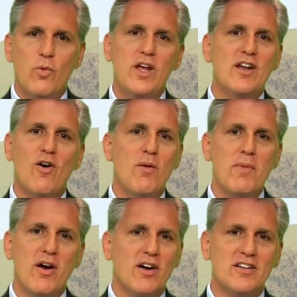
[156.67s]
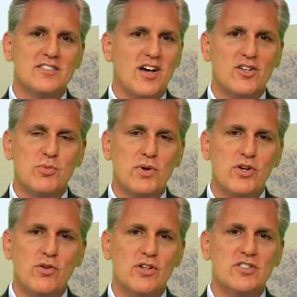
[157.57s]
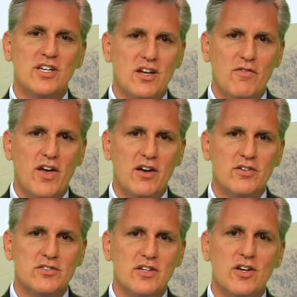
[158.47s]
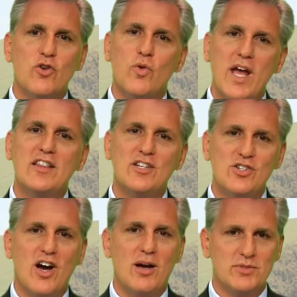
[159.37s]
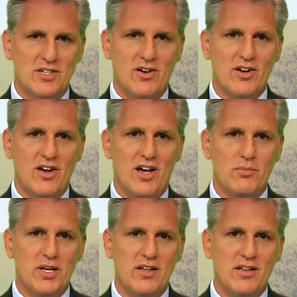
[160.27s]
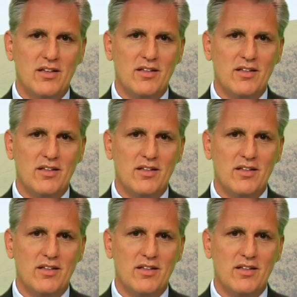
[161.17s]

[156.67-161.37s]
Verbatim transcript: We know America's entrepreneurs and innovators create the jobs in our economy.